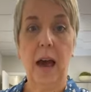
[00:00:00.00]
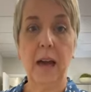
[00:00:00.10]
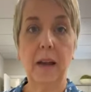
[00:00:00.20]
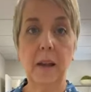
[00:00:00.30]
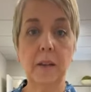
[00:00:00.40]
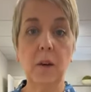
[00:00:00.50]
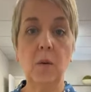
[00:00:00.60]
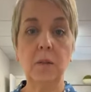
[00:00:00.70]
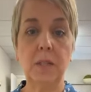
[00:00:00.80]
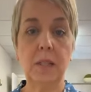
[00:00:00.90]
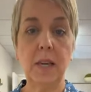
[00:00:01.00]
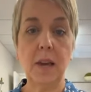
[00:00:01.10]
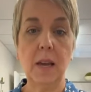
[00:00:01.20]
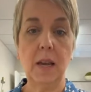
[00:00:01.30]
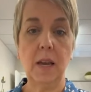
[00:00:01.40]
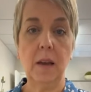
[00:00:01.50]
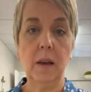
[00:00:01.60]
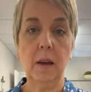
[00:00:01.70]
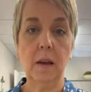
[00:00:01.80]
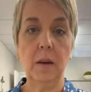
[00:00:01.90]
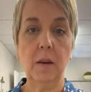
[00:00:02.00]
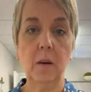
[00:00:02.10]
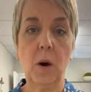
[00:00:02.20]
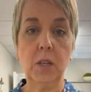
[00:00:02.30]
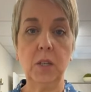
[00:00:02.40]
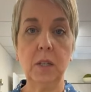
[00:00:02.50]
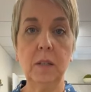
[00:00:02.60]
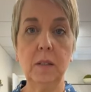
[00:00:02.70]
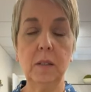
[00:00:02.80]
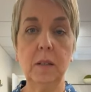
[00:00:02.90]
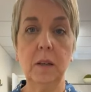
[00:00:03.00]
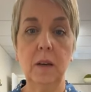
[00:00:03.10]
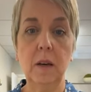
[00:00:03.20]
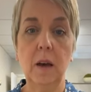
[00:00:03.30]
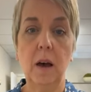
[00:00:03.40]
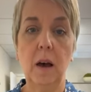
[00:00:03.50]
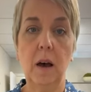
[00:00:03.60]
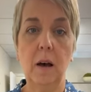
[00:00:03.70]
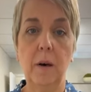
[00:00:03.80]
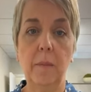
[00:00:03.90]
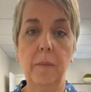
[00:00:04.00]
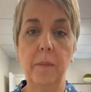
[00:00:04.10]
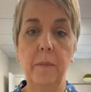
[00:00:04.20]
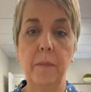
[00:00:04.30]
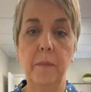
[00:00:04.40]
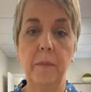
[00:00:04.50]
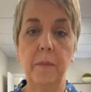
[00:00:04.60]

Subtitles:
I don't see any questions. And